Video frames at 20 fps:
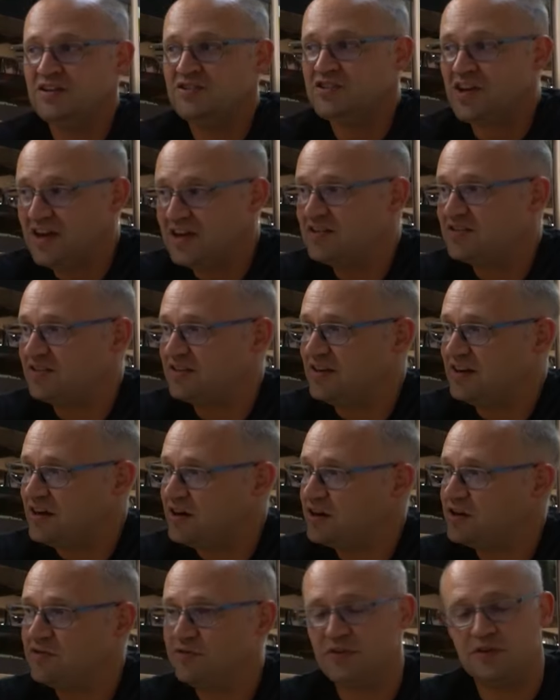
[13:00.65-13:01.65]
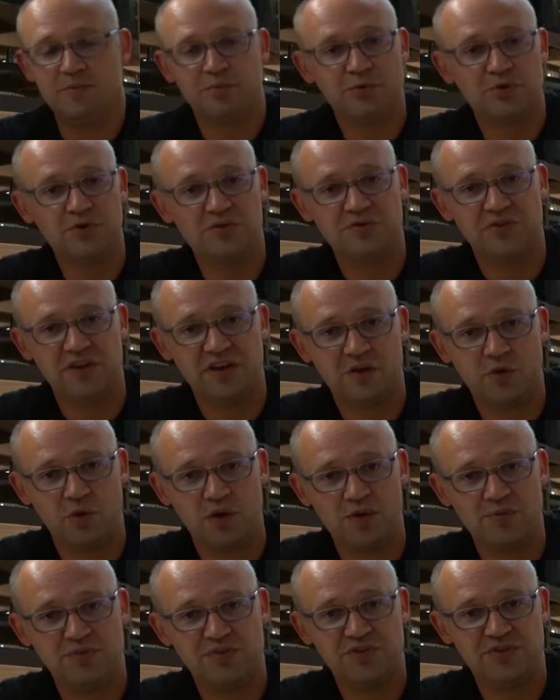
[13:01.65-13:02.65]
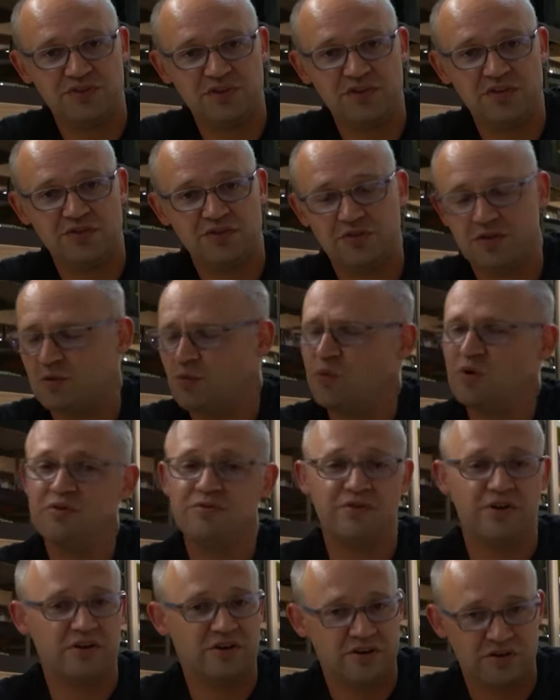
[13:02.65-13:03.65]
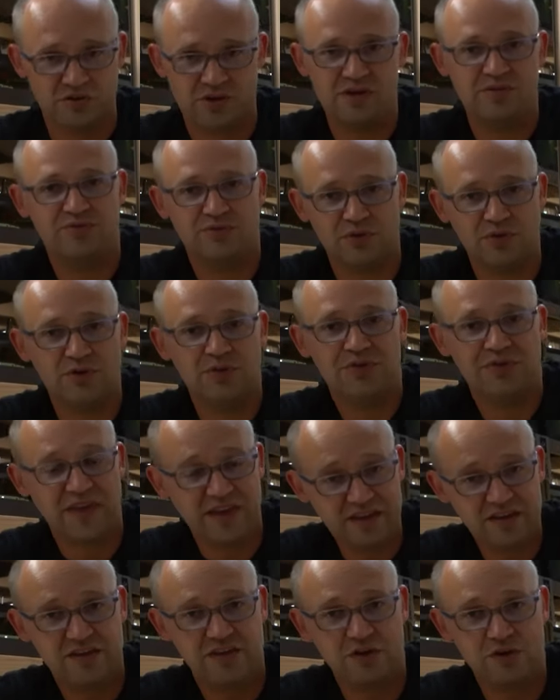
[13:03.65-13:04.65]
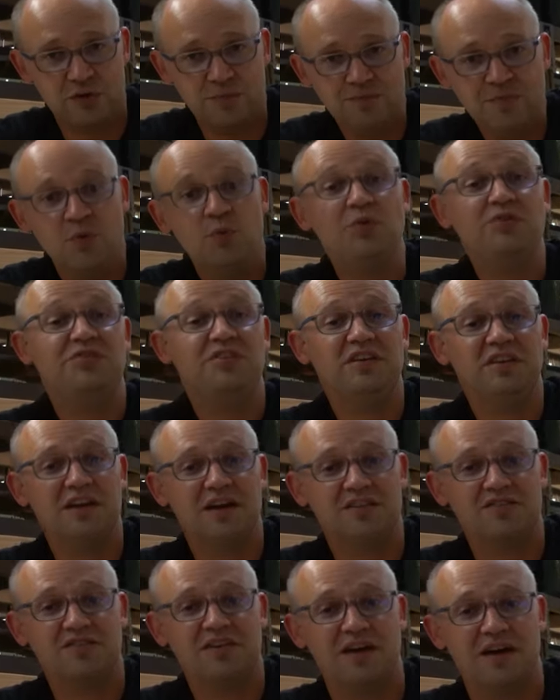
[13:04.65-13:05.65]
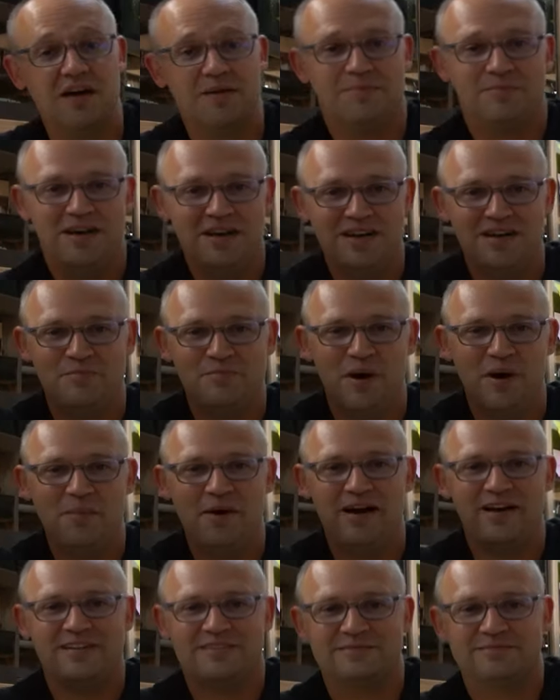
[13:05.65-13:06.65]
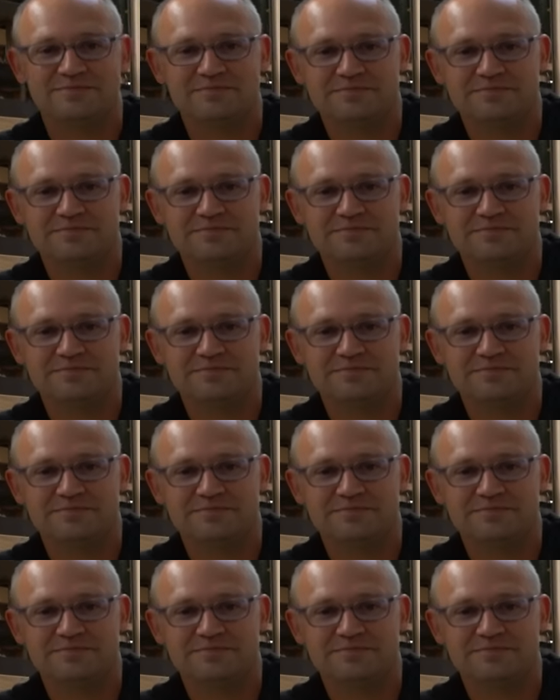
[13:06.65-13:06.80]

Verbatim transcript: change the narrative and improve the aquarium fish industry we're very grateful thank you we'll see you next time bye bye